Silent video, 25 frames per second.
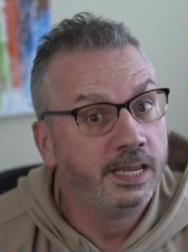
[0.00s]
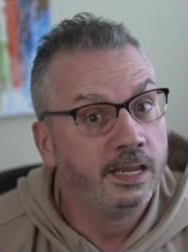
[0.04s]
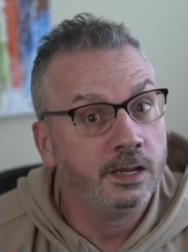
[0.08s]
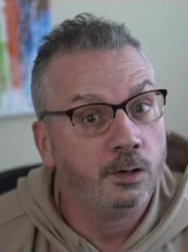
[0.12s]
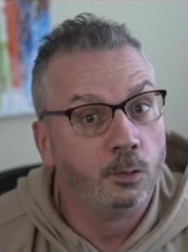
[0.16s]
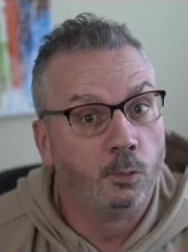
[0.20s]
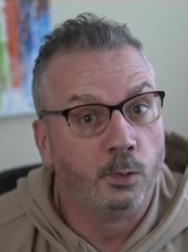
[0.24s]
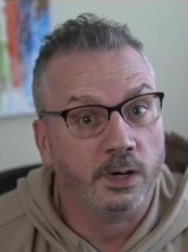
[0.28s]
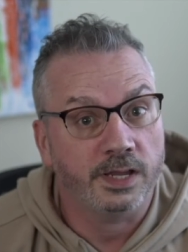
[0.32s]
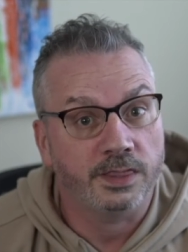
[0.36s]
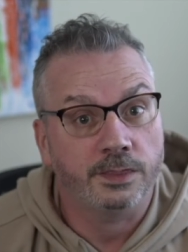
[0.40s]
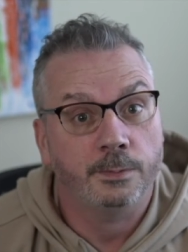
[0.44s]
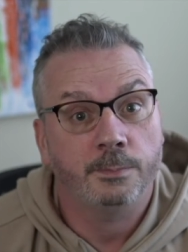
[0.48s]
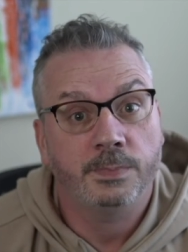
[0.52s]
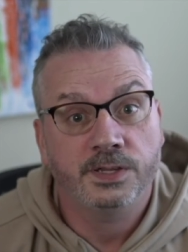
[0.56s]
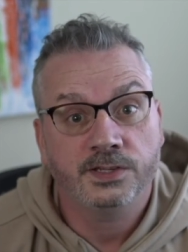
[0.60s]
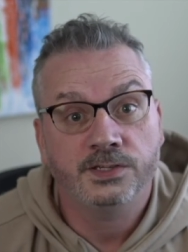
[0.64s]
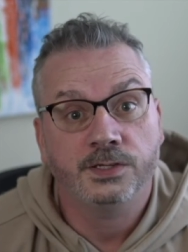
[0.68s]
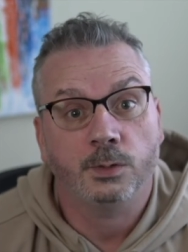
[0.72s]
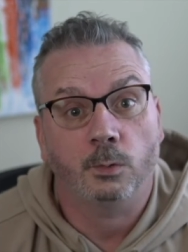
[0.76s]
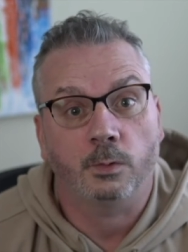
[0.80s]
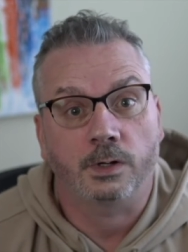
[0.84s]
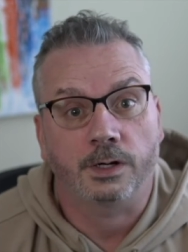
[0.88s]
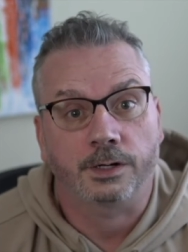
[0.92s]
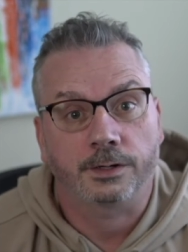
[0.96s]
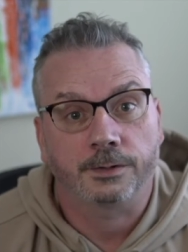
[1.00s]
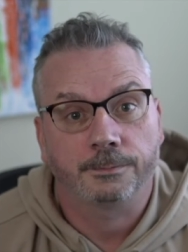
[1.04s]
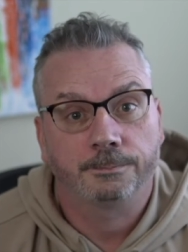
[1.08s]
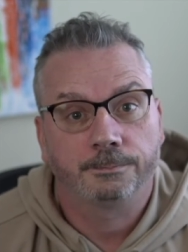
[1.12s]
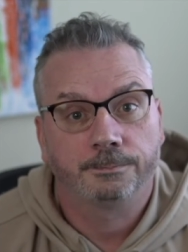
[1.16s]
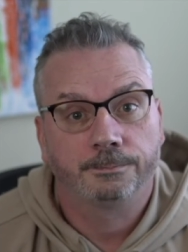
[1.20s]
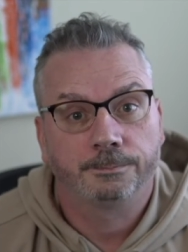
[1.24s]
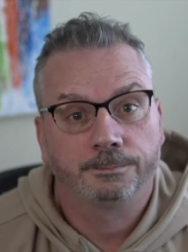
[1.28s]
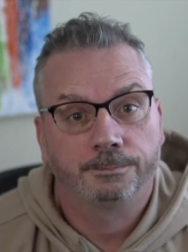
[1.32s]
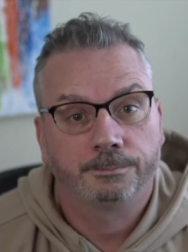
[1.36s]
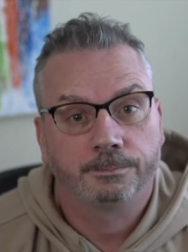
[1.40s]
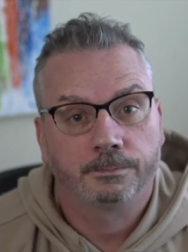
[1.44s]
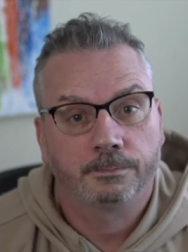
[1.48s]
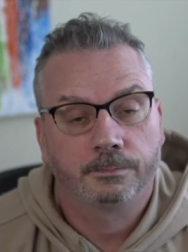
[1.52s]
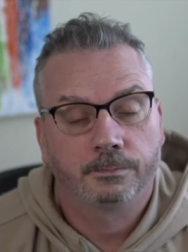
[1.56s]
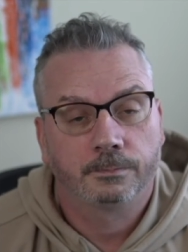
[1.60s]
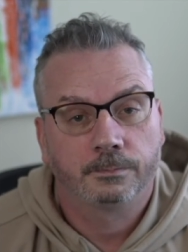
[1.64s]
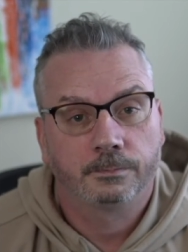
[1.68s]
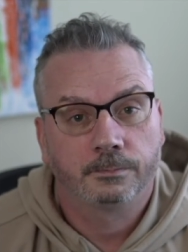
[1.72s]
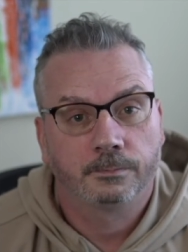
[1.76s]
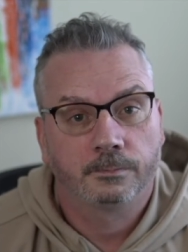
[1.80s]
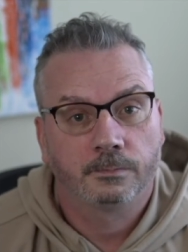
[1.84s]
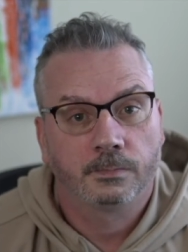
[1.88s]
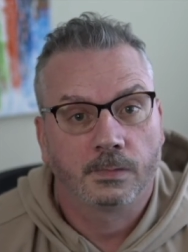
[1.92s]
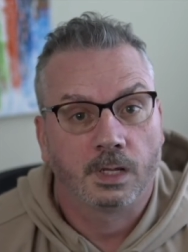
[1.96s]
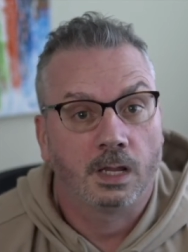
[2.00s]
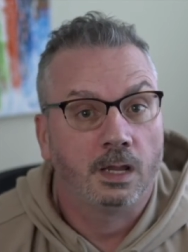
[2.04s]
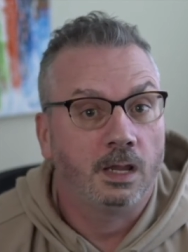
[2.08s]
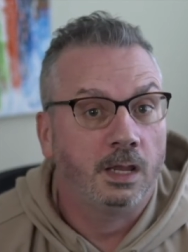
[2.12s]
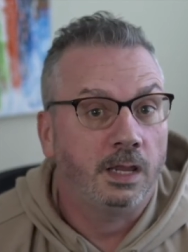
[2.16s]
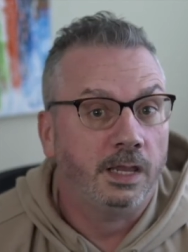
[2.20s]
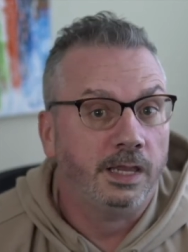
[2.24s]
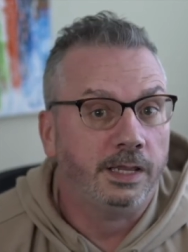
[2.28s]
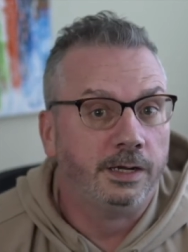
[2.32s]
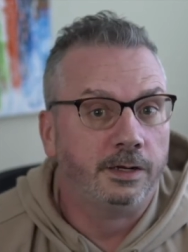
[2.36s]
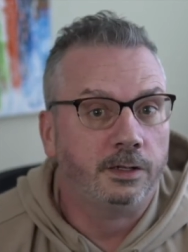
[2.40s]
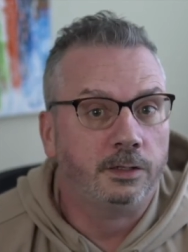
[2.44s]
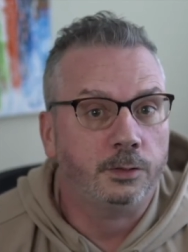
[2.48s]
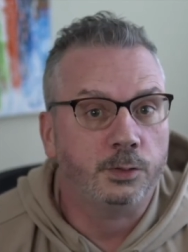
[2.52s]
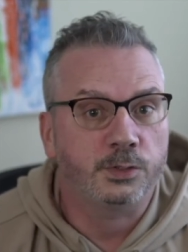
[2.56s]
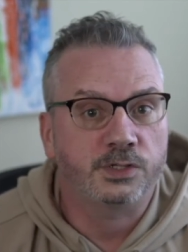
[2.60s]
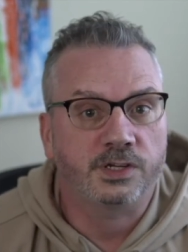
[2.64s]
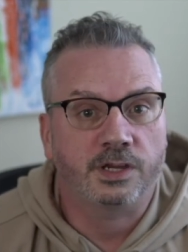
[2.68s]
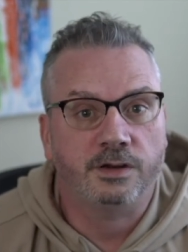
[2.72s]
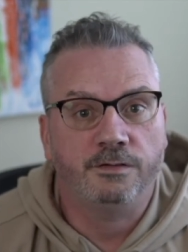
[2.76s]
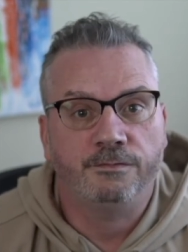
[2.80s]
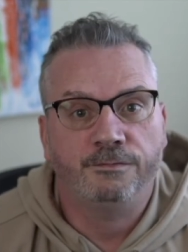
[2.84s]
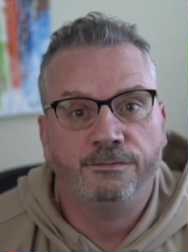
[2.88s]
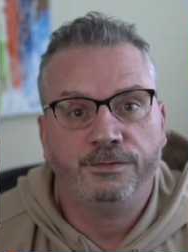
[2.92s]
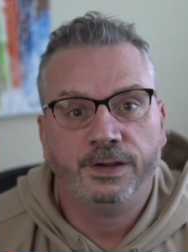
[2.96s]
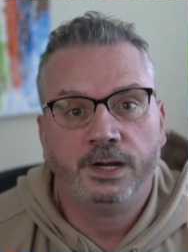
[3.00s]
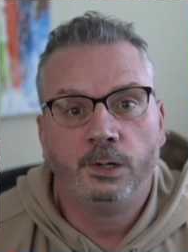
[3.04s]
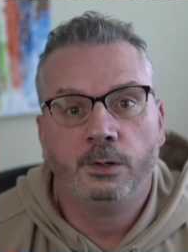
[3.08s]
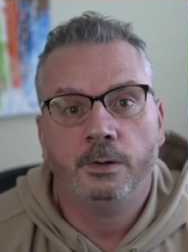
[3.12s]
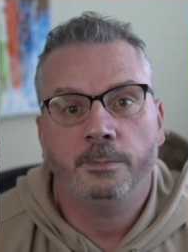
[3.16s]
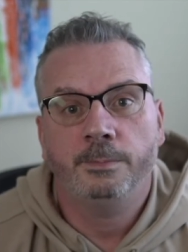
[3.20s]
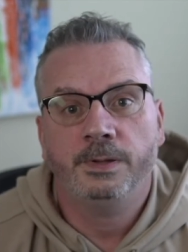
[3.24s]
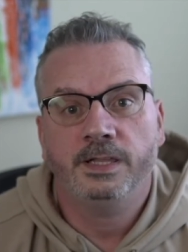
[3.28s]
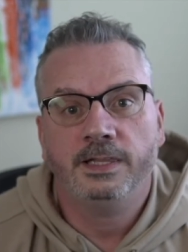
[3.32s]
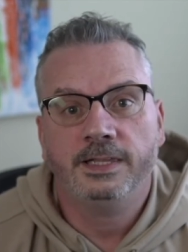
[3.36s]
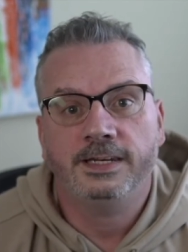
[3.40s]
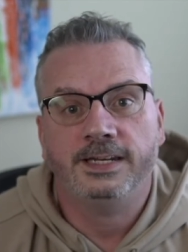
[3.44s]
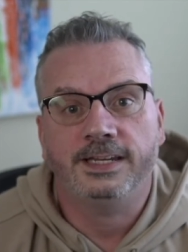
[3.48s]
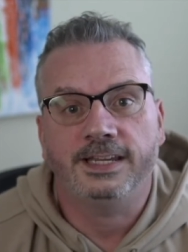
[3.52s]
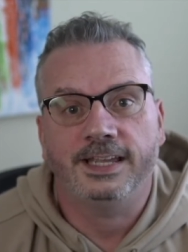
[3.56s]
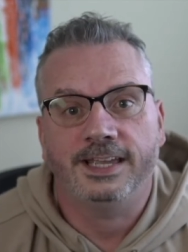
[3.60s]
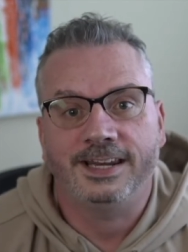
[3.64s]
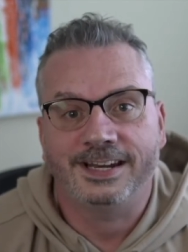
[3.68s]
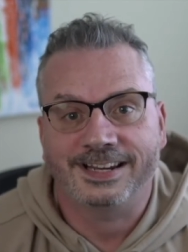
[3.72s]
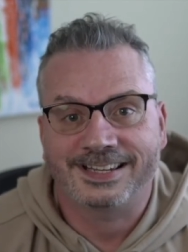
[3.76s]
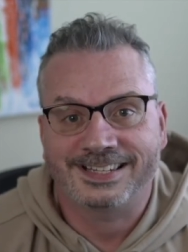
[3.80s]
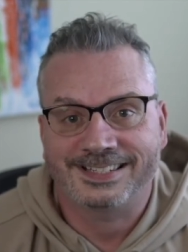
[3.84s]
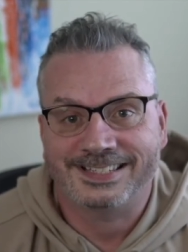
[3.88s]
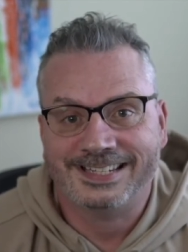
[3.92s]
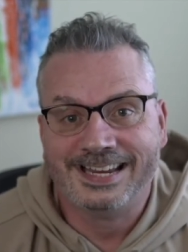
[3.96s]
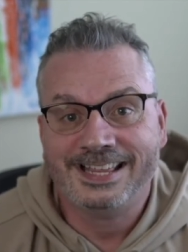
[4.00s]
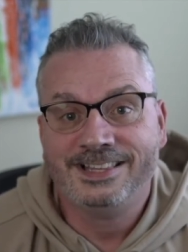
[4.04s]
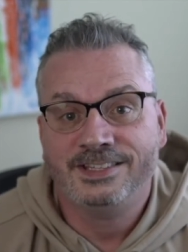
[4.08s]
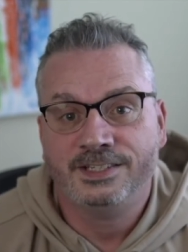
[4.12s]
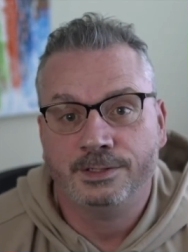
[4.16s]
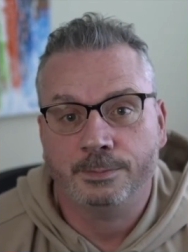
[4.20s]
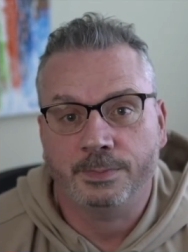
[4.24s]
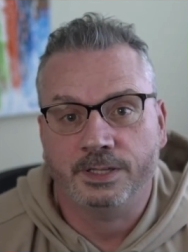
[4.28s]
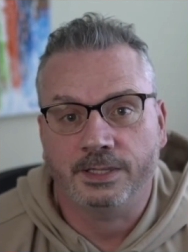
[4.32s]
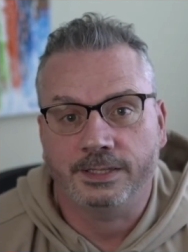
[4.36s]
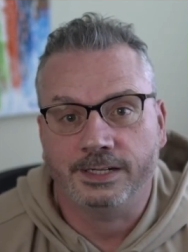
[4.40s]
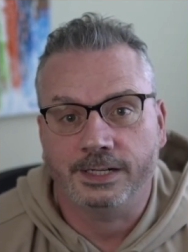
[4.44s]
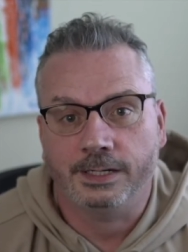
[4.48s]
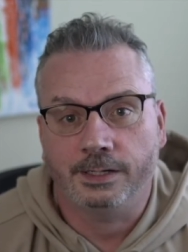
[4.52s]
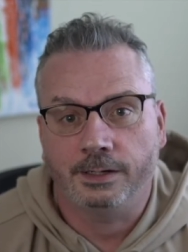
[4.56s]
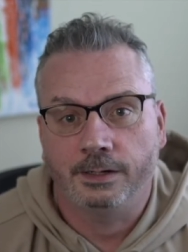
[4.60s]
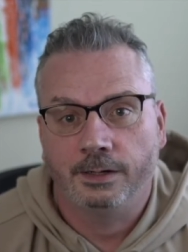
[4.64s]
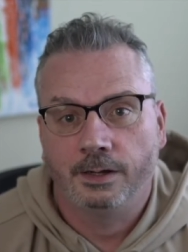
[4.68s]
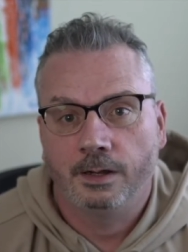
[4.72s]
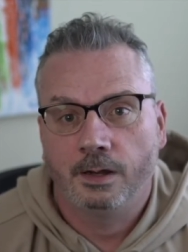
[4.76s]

away the busy work. It includes configurability and extensibility,